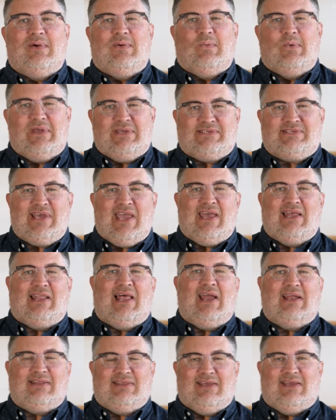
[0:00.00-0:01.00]
We say it
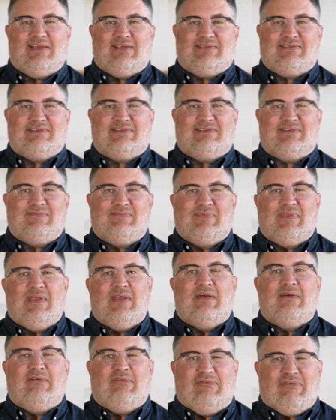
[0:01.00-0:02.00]
like this:
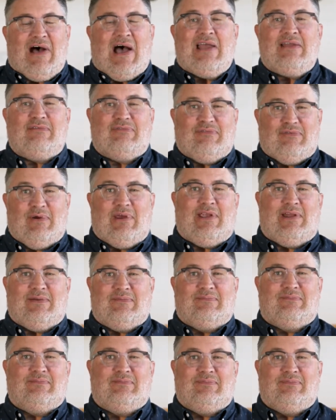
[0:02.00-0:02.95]
find freedom.